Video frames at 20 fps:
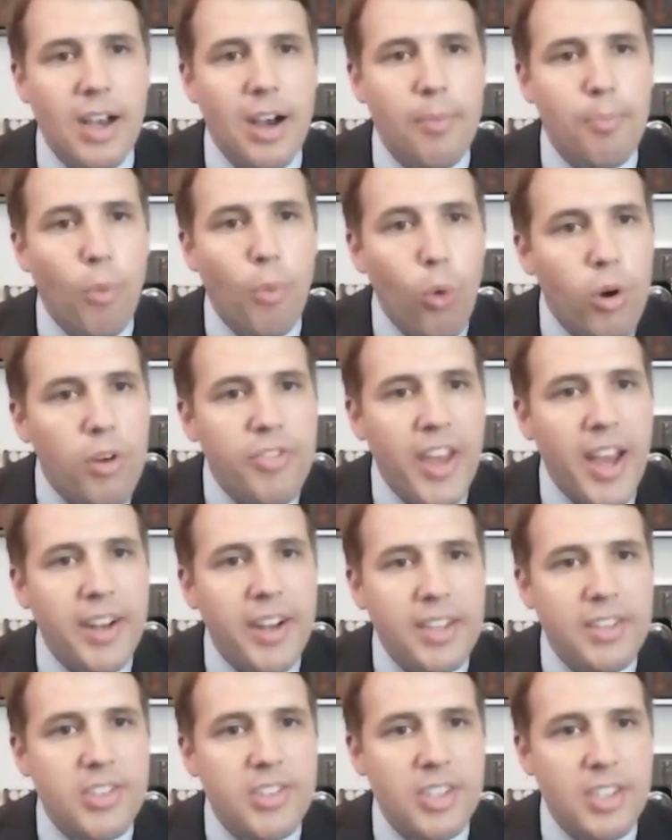More of that
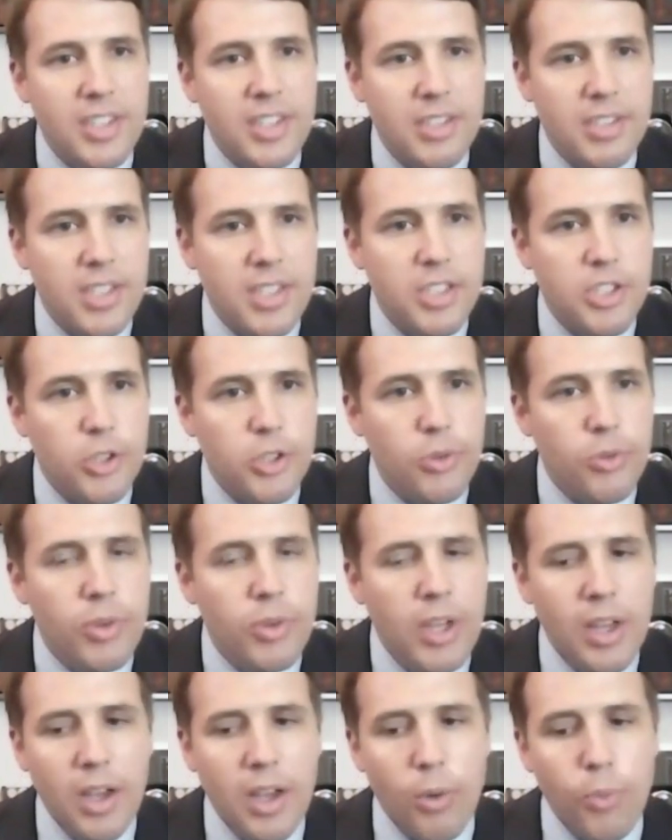needs to continue.
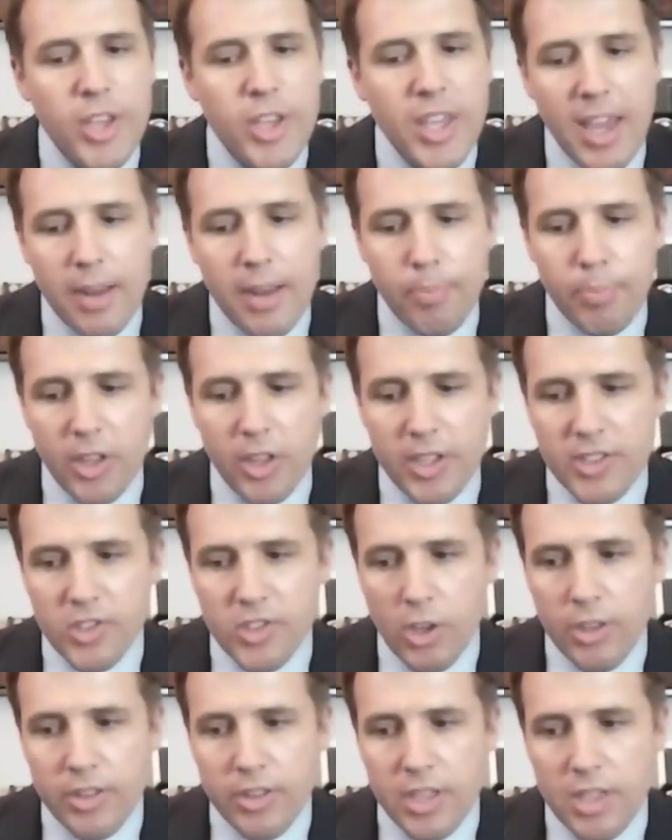We can't place
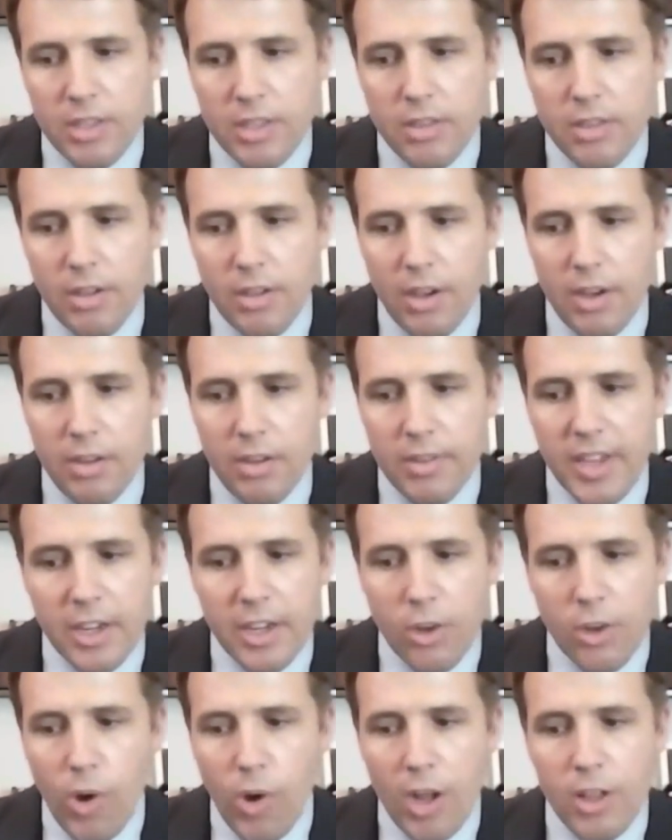all the
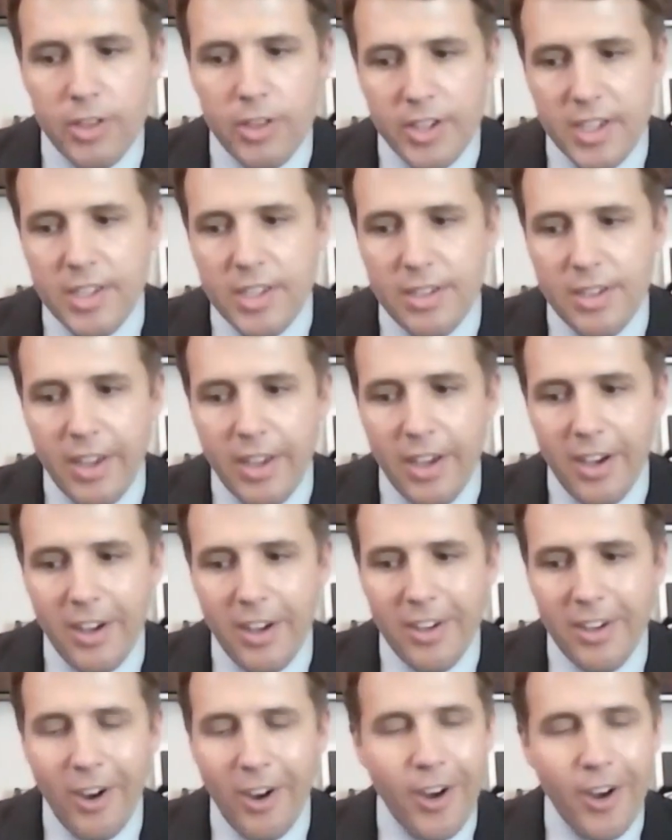inequality
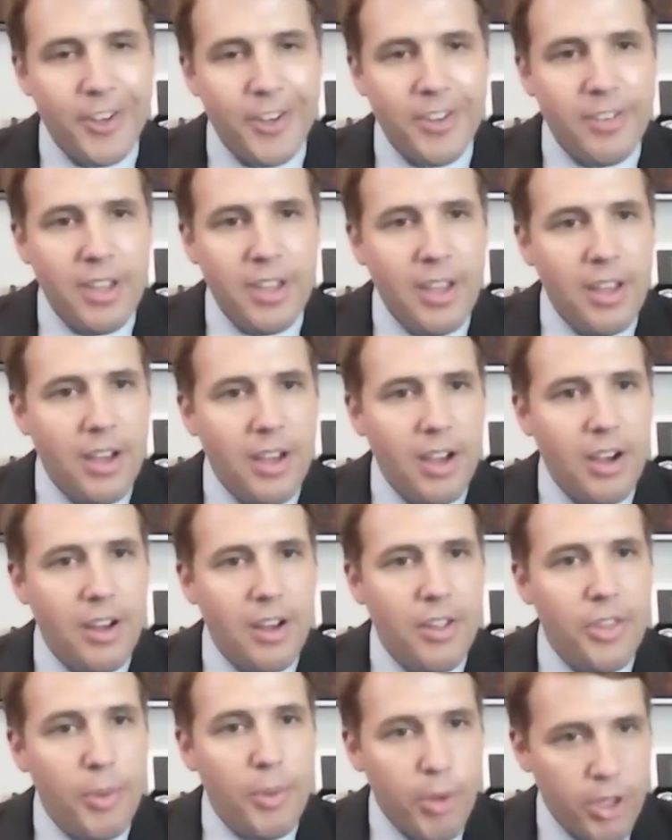on
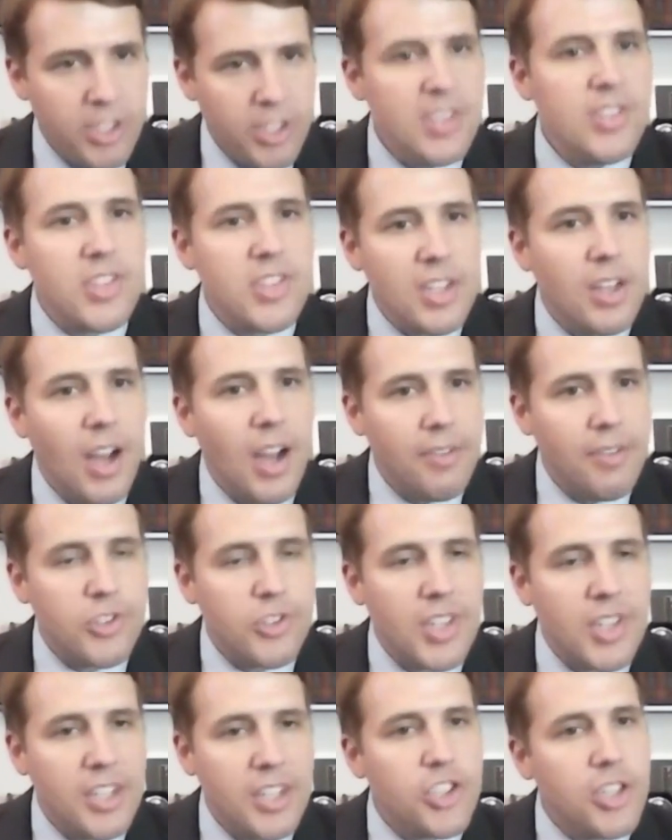the policing
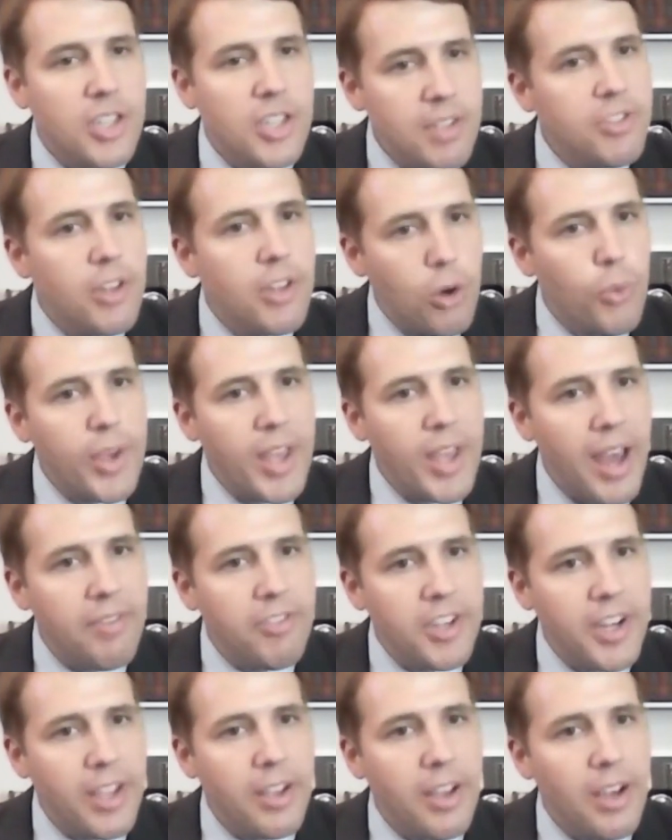conversation, even though we have
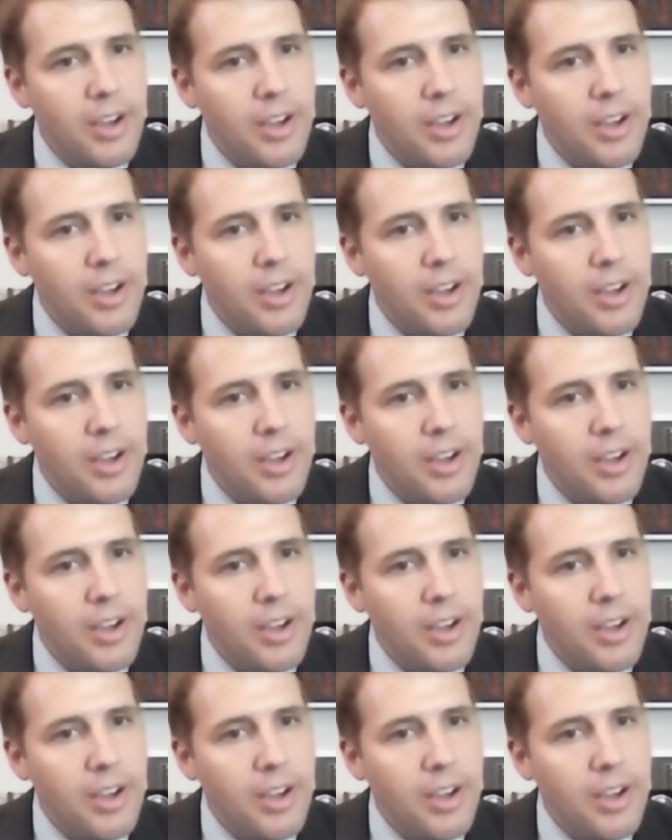an